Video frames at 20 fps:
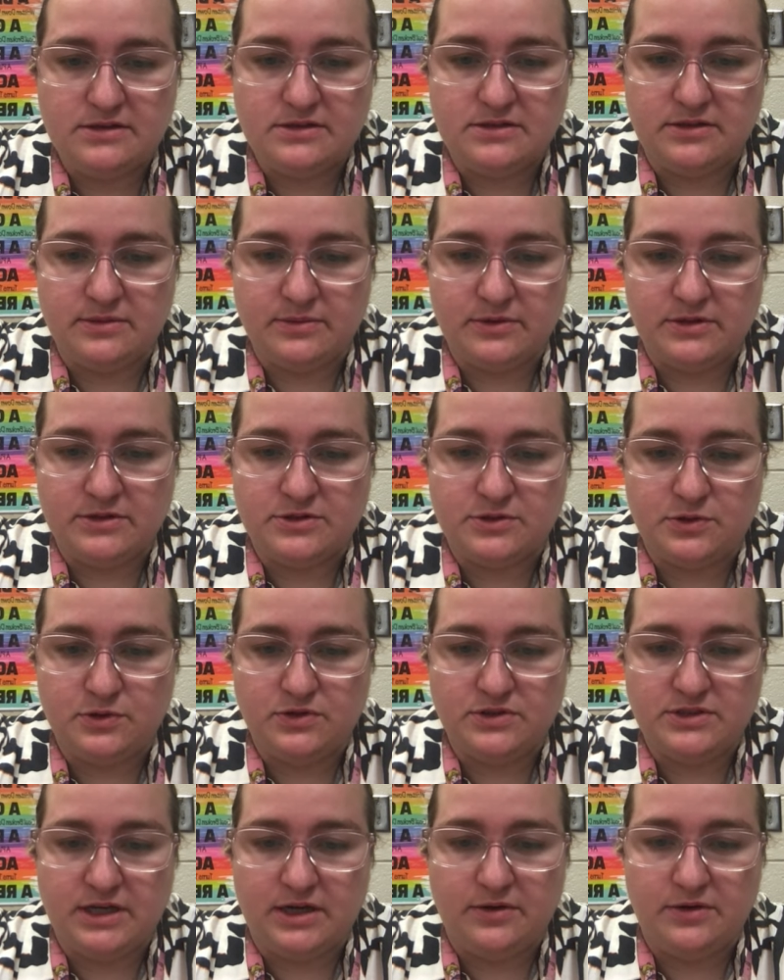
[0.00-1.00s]
So I'm going to
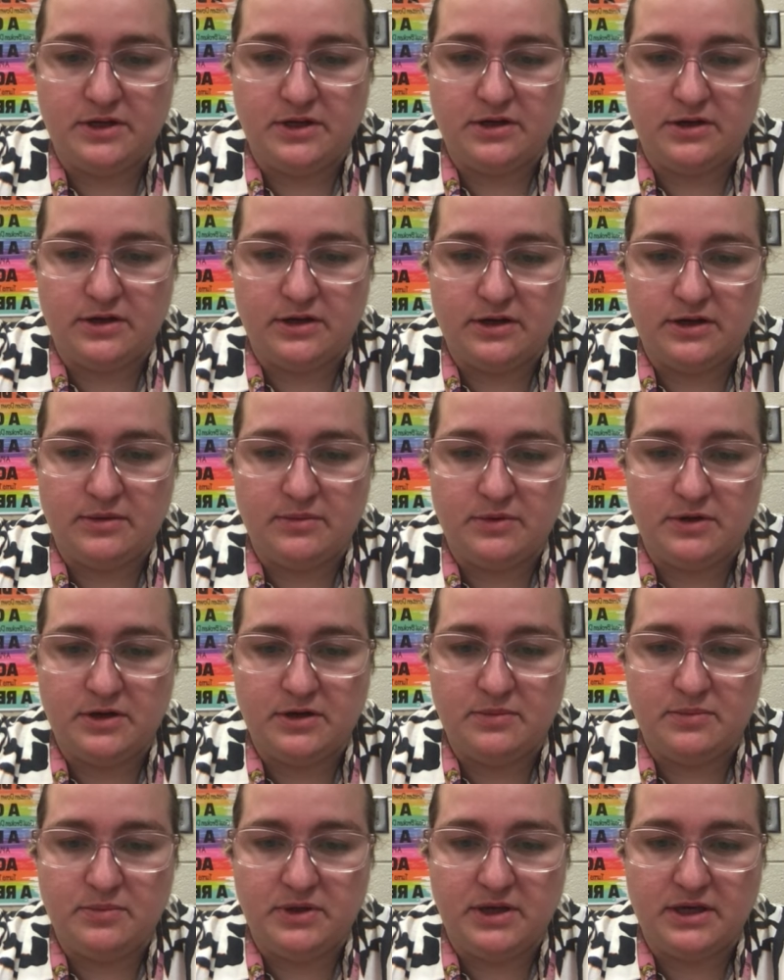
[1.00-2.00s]
scroll down here and I'm going
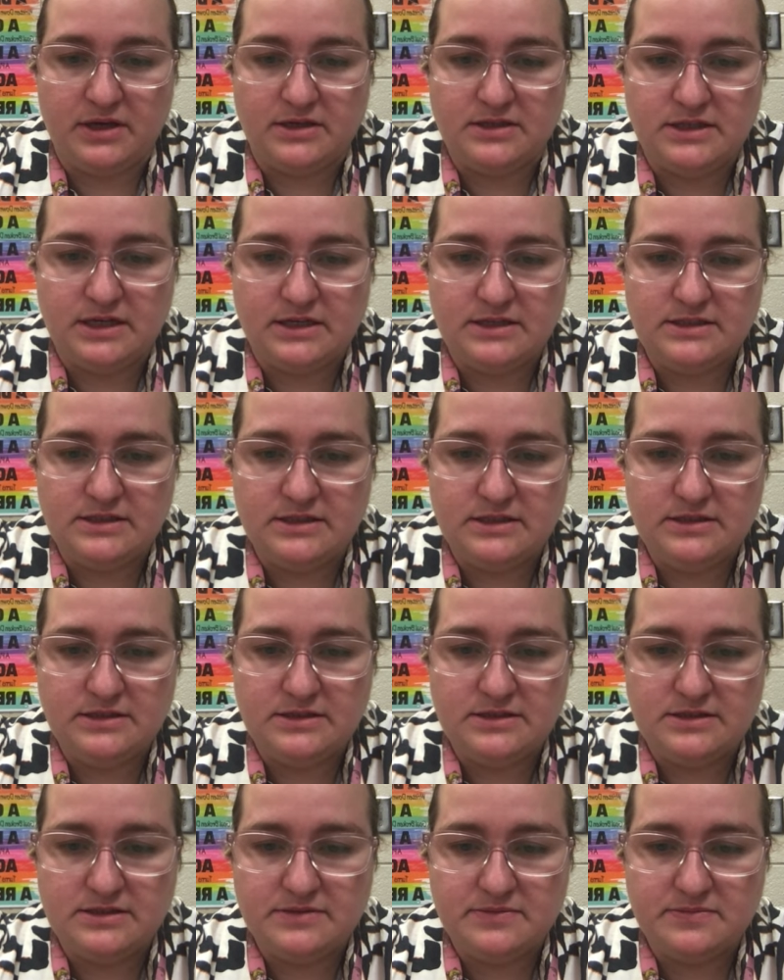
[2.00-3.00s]
to pick Texas.